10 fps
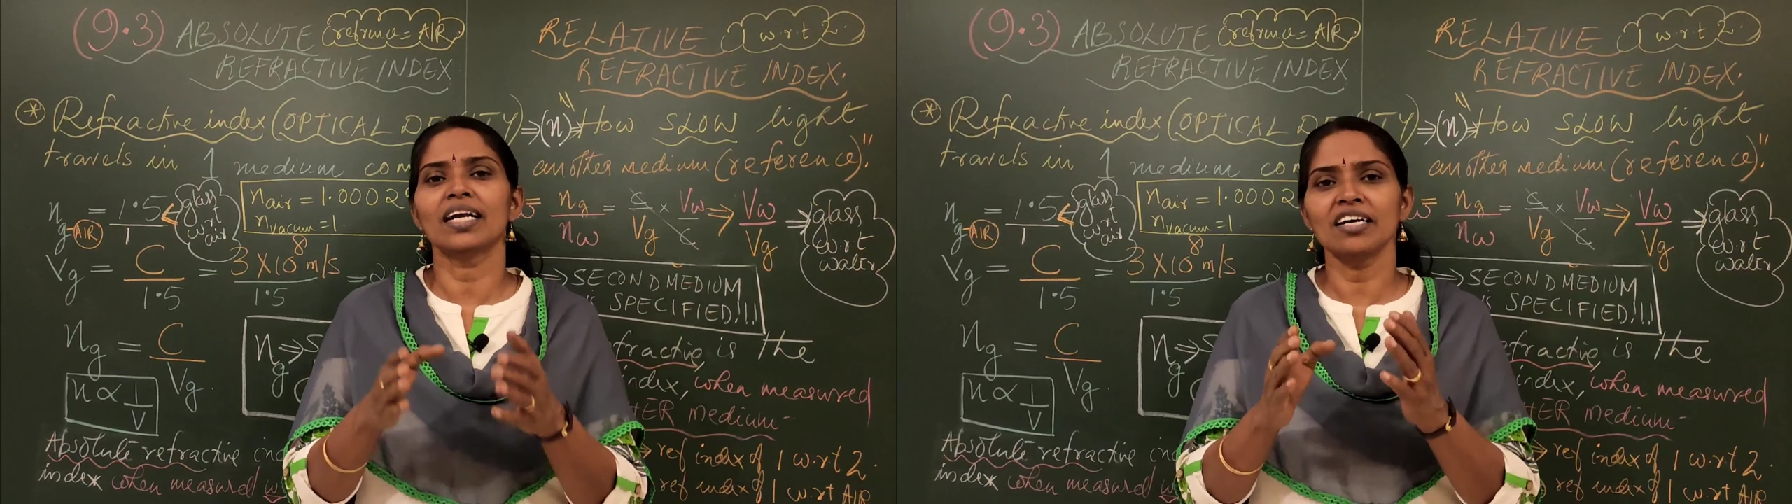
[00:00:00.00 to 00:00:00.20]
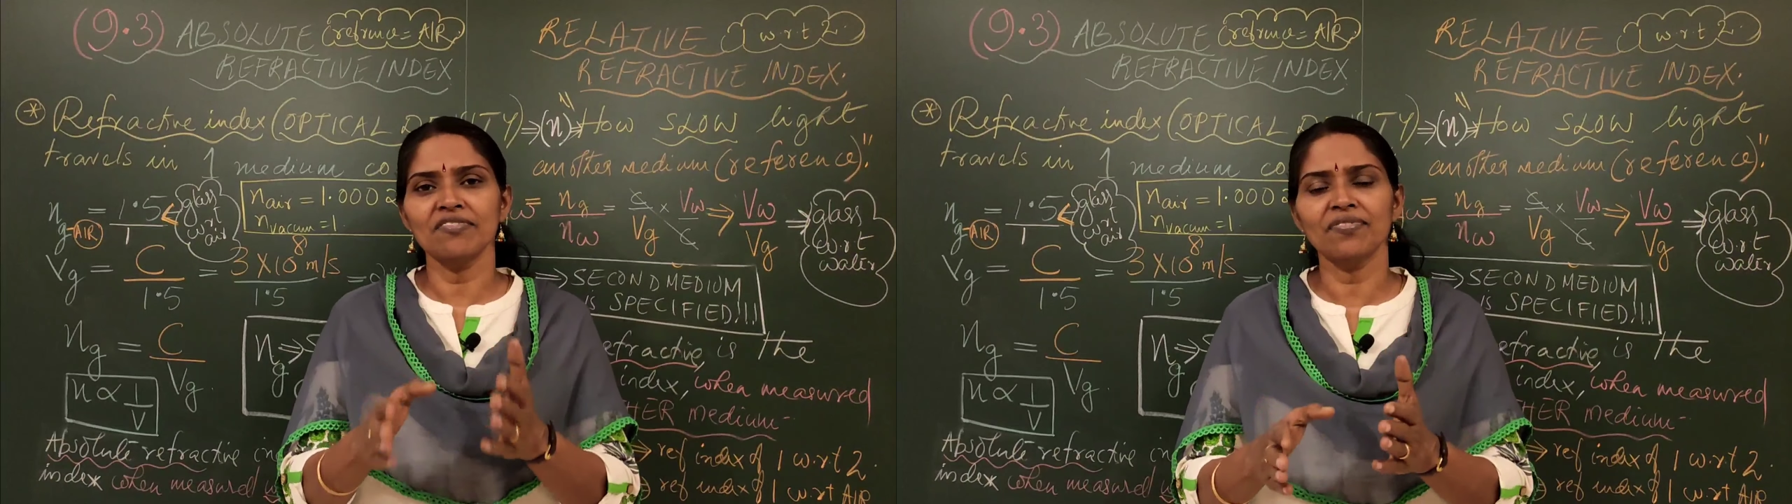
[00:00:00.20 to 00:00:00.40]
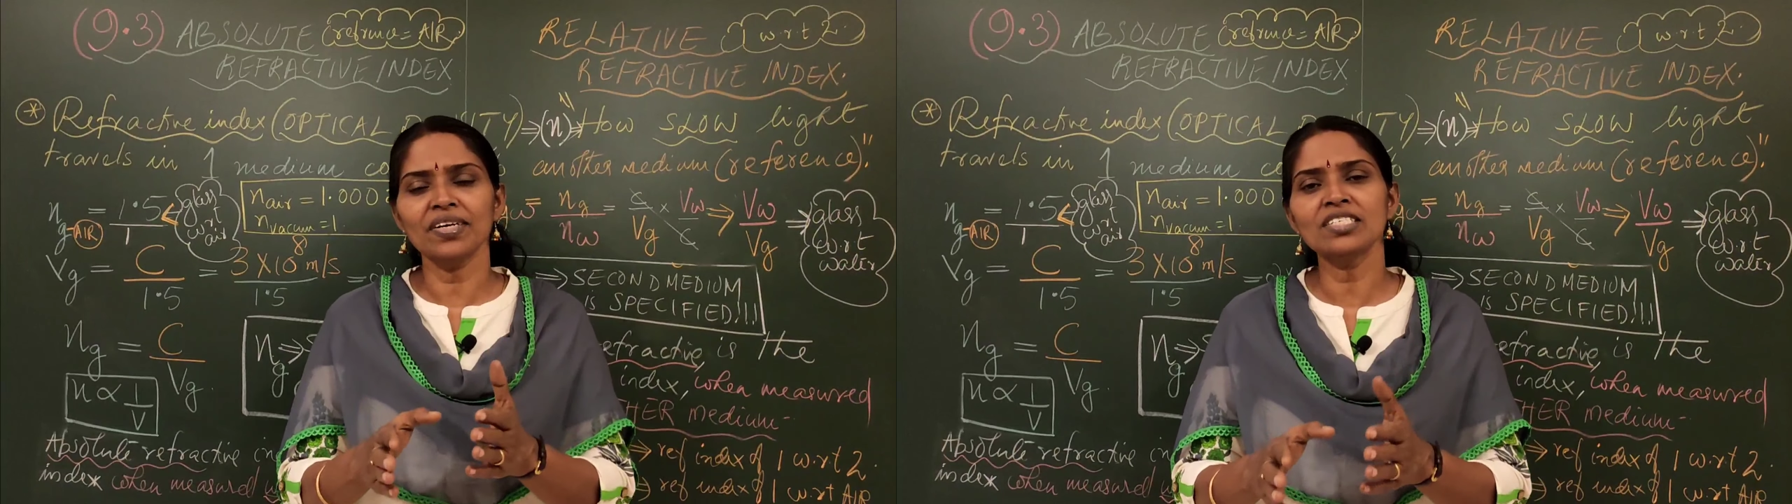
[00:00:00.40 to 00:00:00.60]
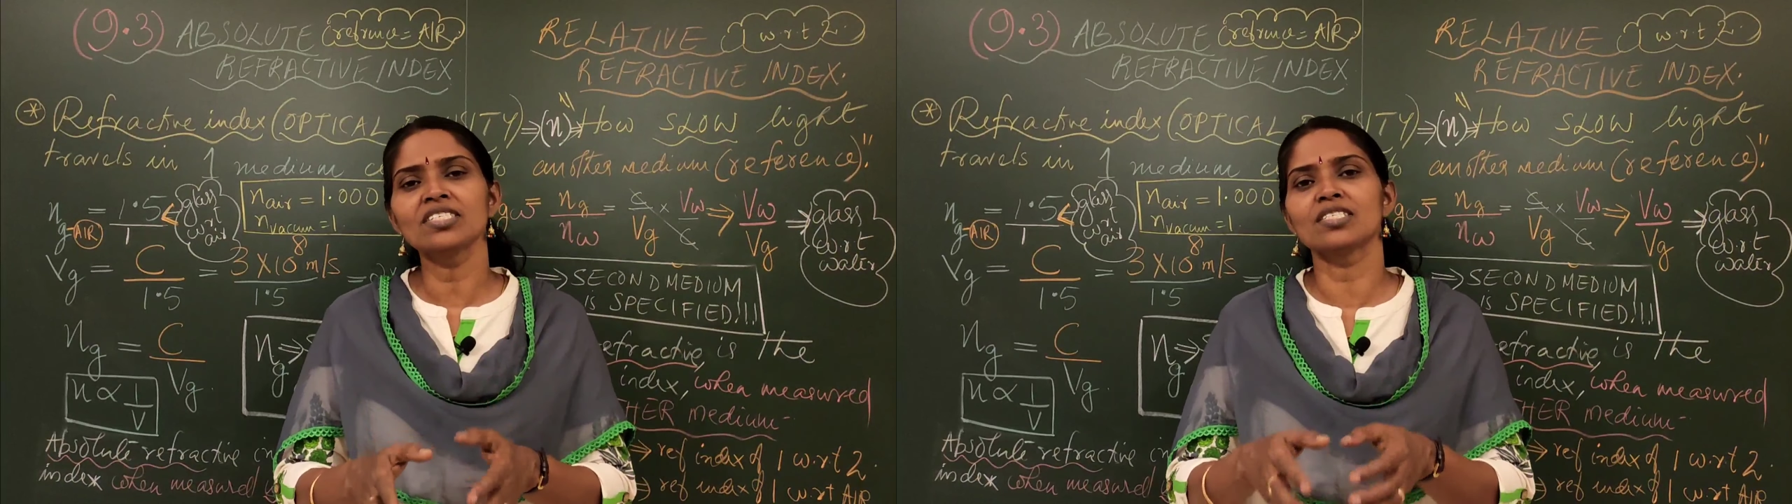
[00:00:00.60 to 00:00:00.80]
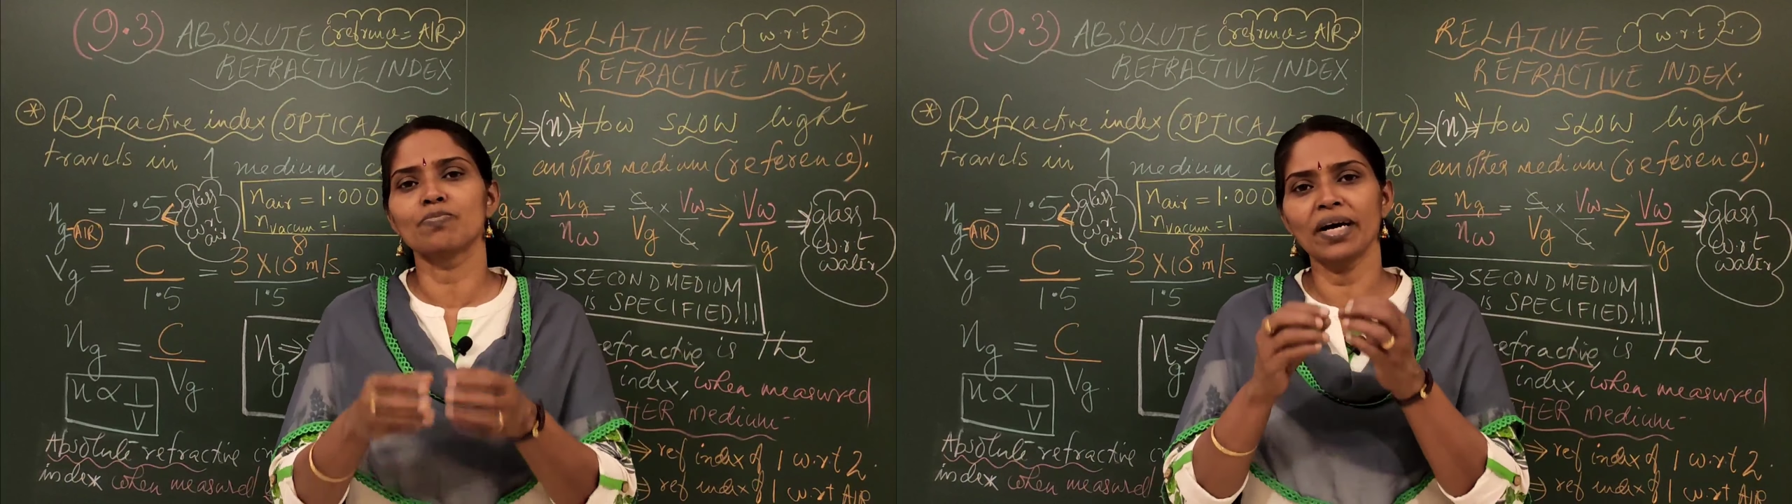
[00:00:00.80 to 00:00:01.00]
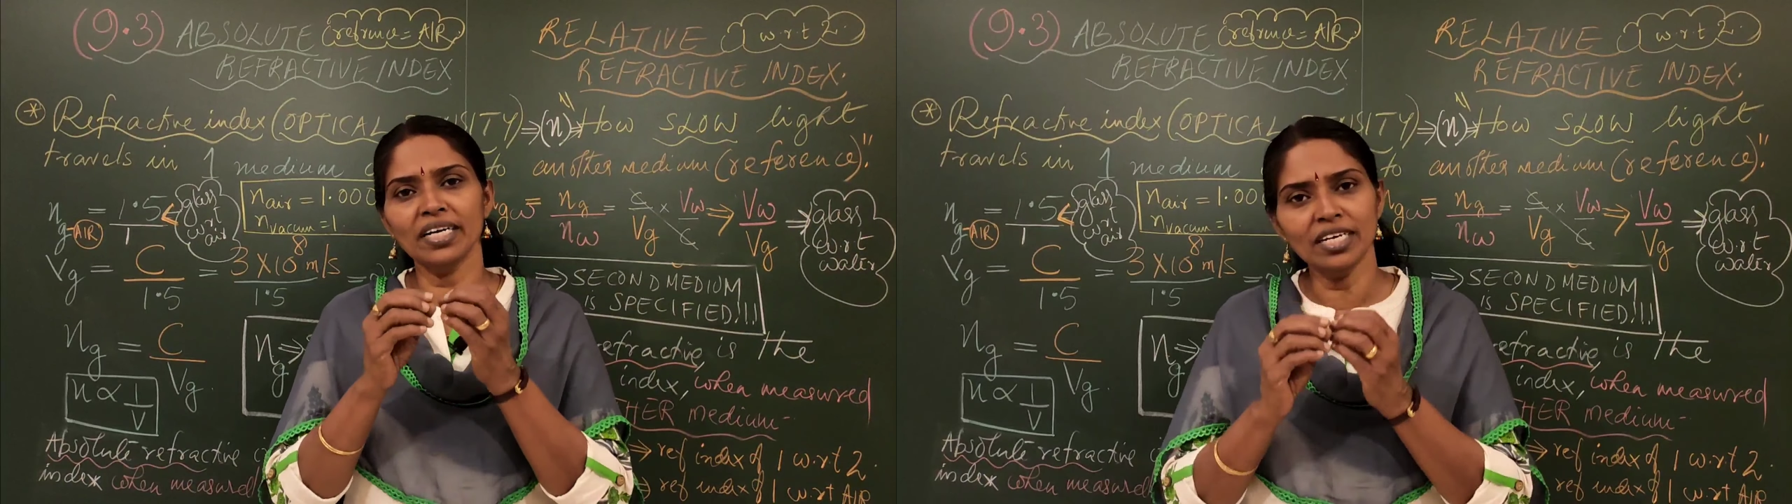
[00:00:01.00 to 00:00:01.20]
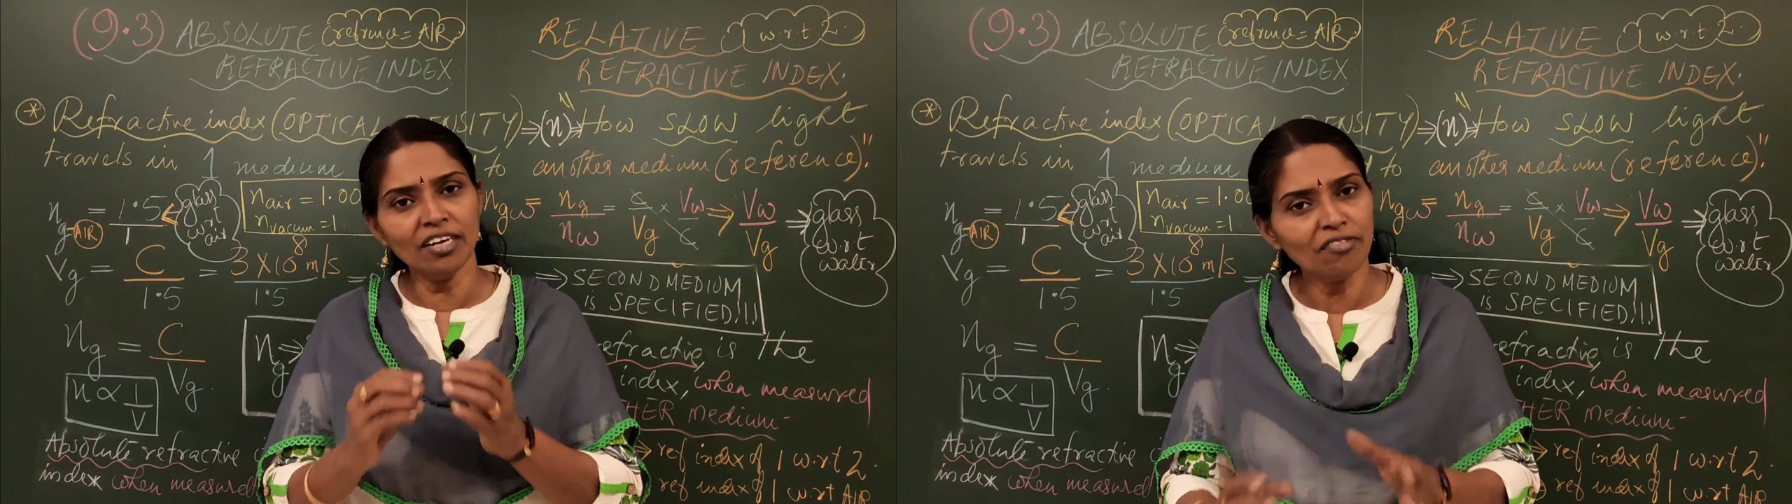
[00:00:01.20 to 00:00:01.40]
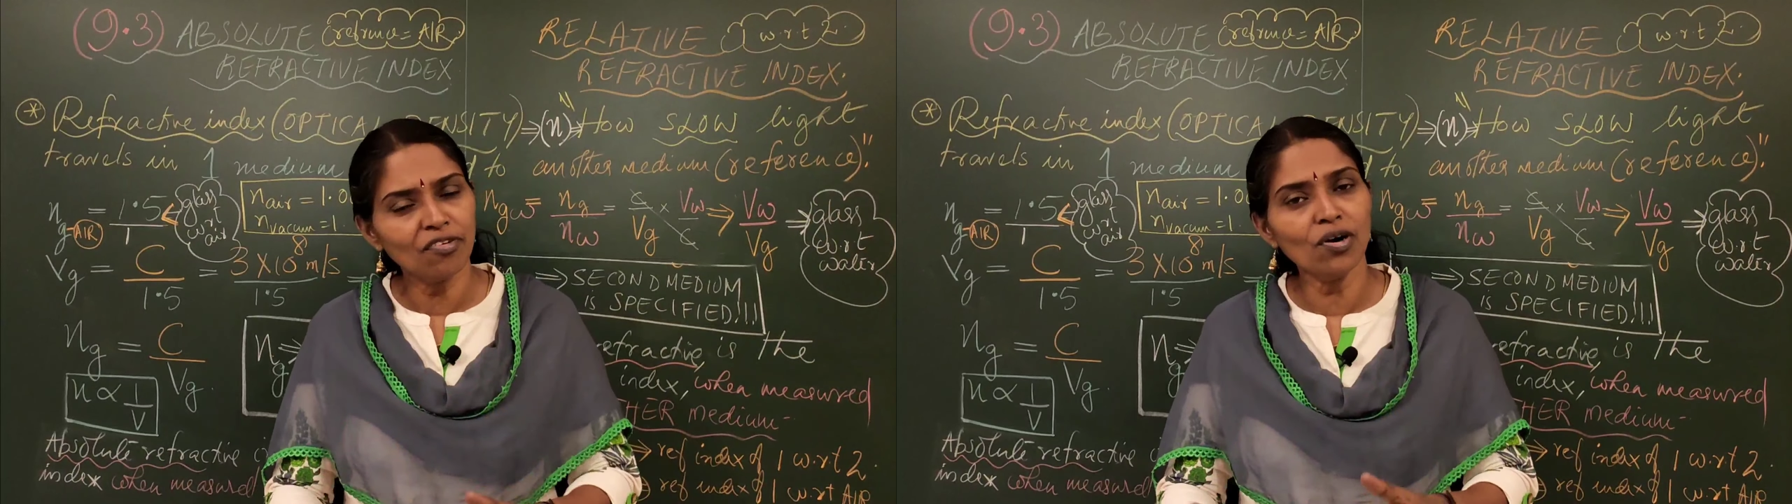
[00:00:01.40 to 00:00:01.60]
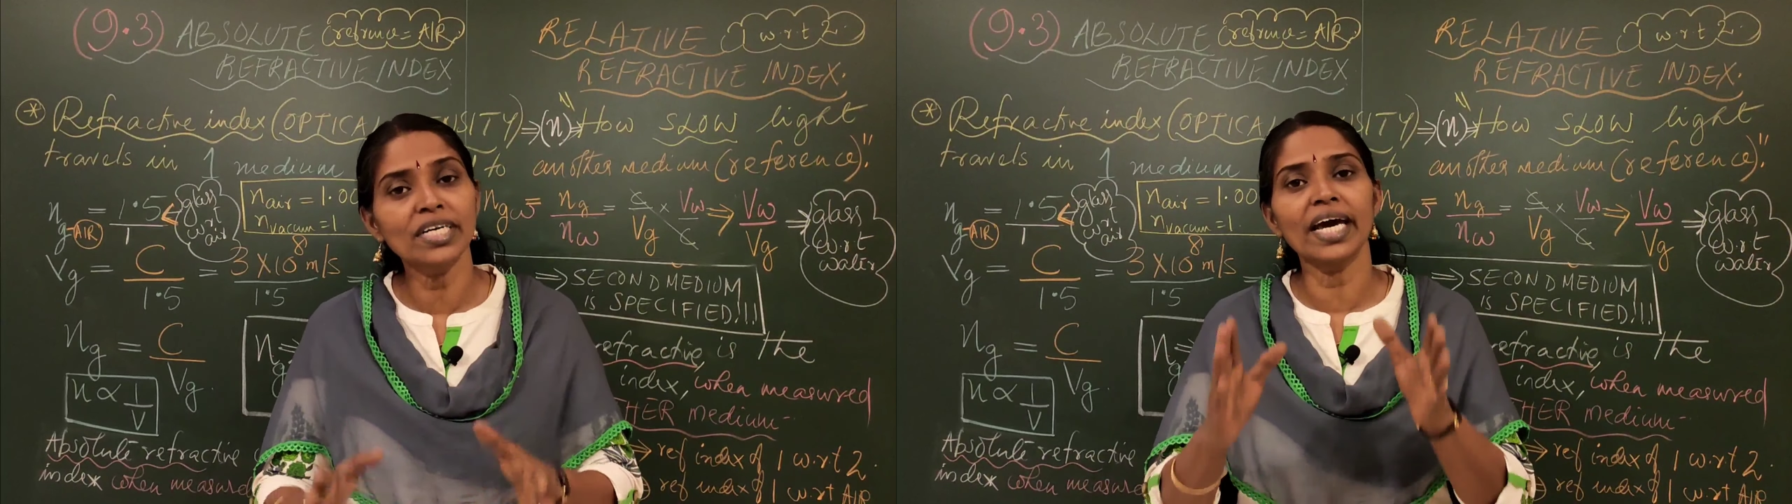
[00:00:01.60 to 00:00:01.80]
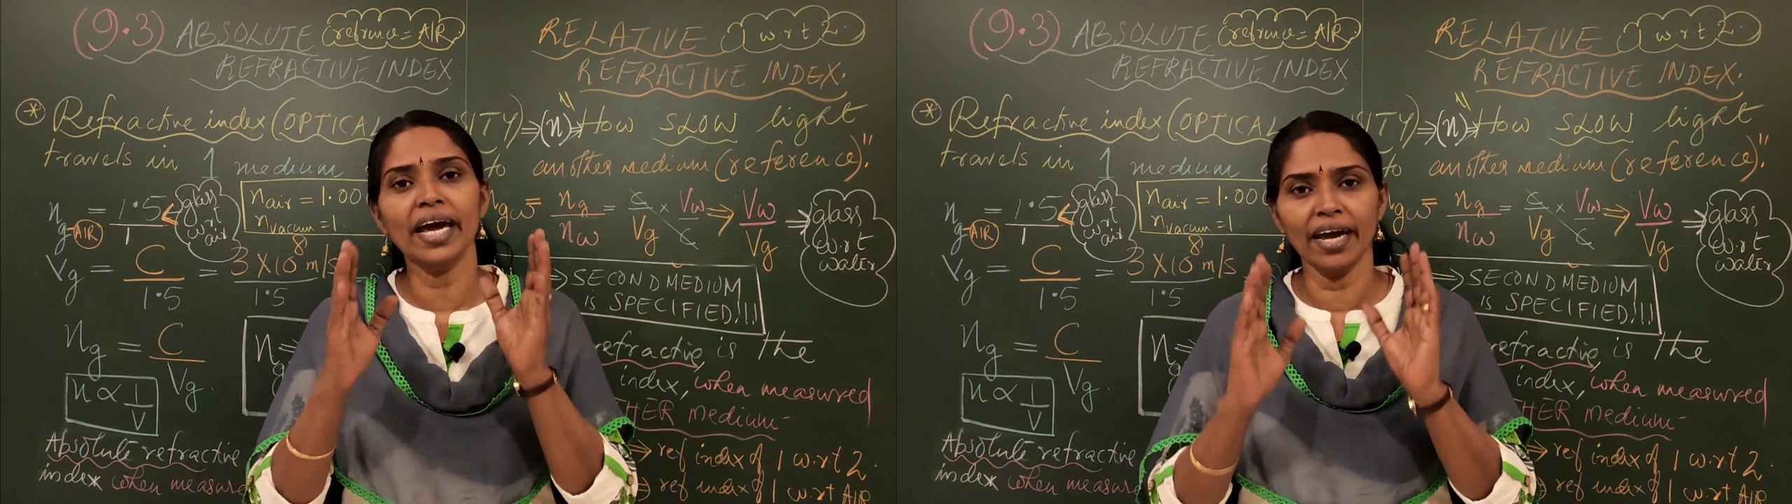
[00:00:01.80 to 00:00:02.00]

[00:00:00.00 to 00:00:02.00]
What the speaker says: reference is by default